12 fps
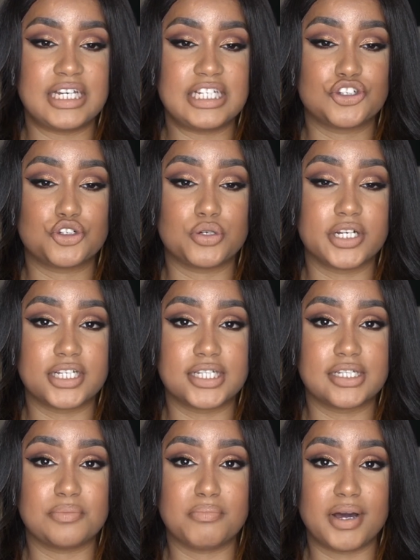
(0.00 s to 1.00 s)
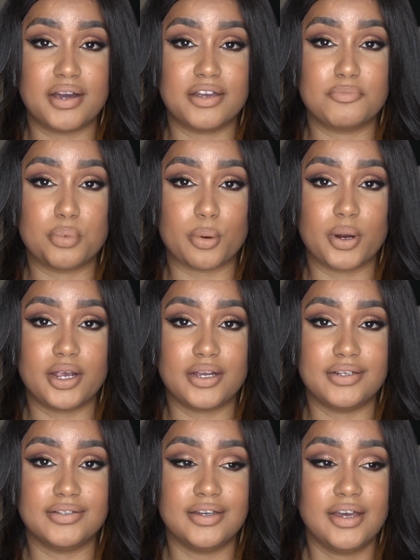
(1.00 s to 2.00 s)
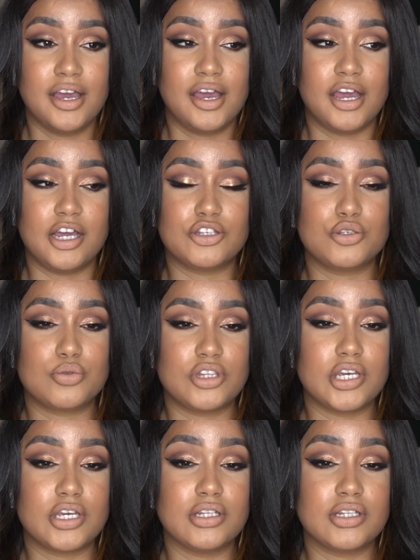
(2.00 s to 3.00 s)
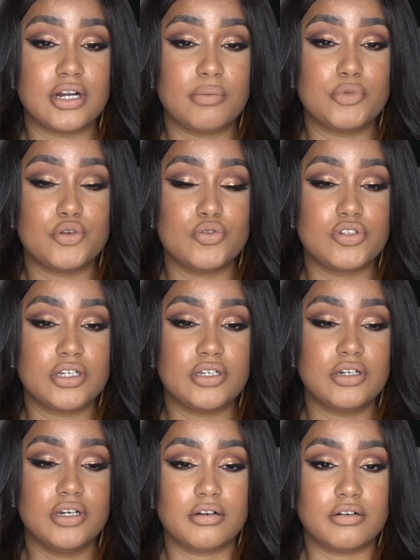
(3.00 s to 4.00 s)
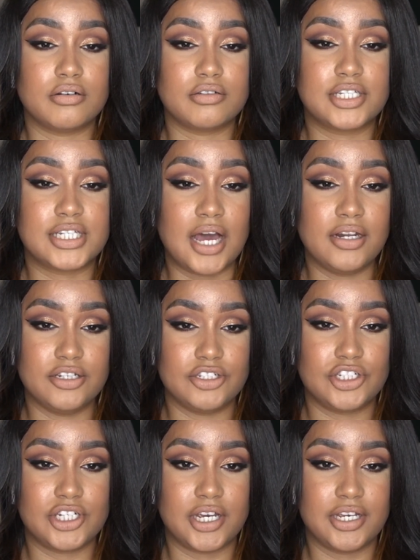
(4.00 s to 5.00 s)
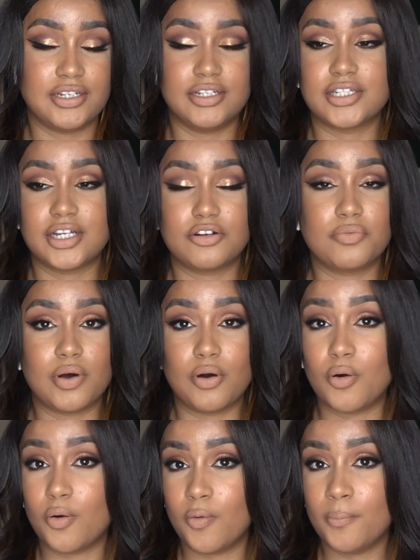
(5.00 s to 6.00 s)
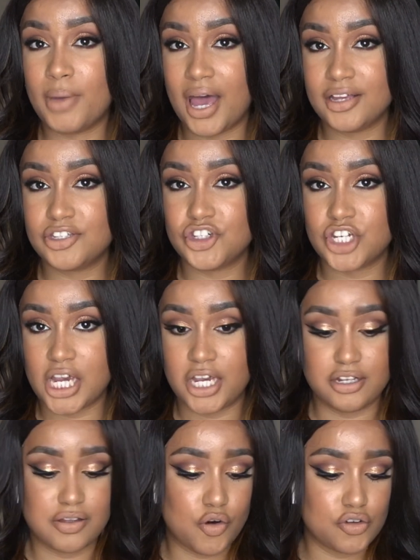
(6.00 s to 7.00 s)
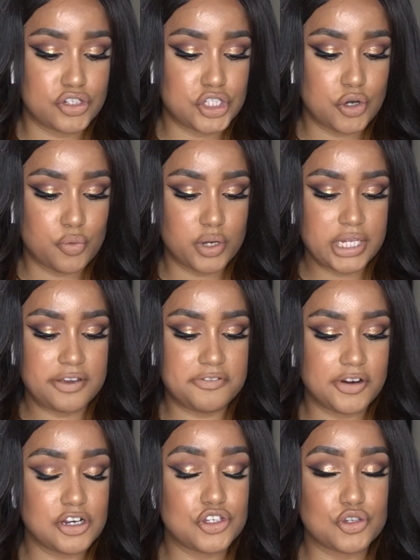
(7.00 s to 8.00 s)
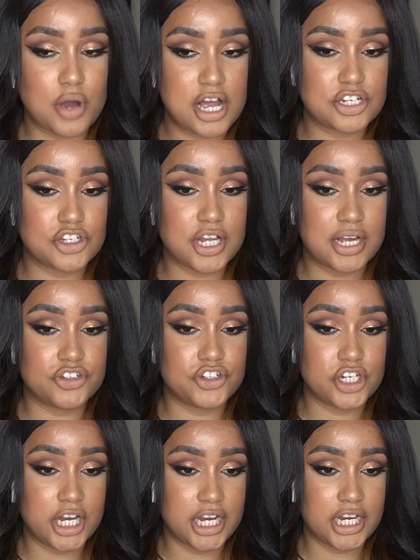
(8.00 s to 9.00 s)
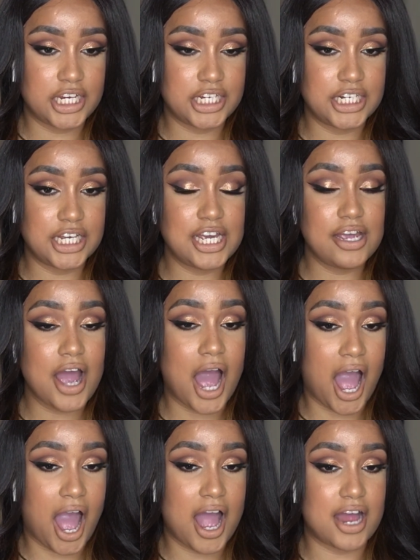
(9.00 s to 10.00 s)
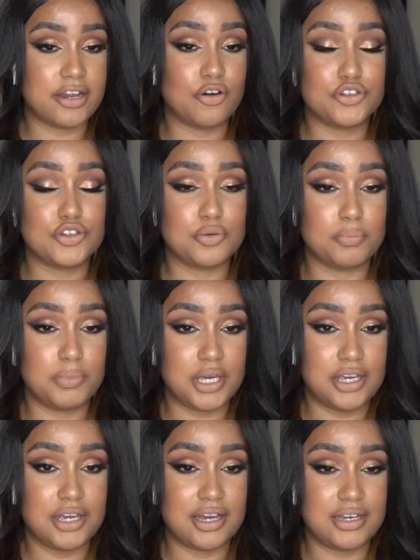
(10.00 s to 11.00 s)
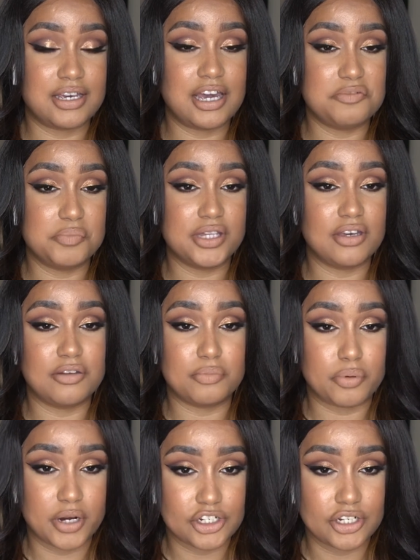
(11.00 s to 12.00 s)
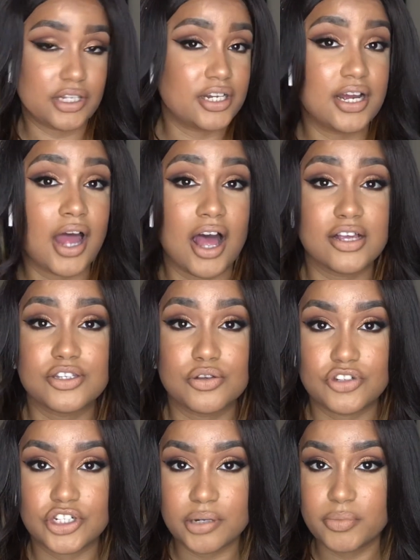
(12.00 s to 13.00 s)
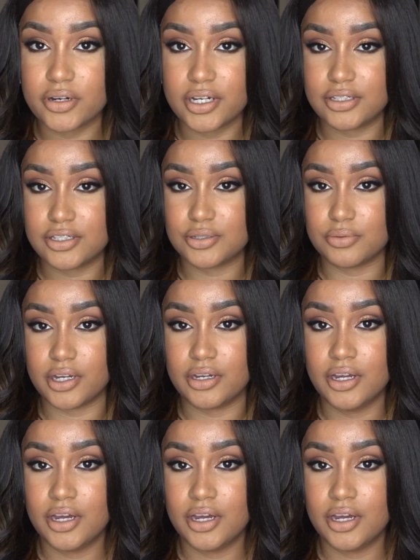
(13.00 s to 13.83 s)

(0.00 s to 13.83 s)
tricks my brain into thinking that I'm using a satin shade instead of a whole matte shade. Also, when I first swatched that shade, it had, or to me, it gave me the impression that it has some shimmer into it.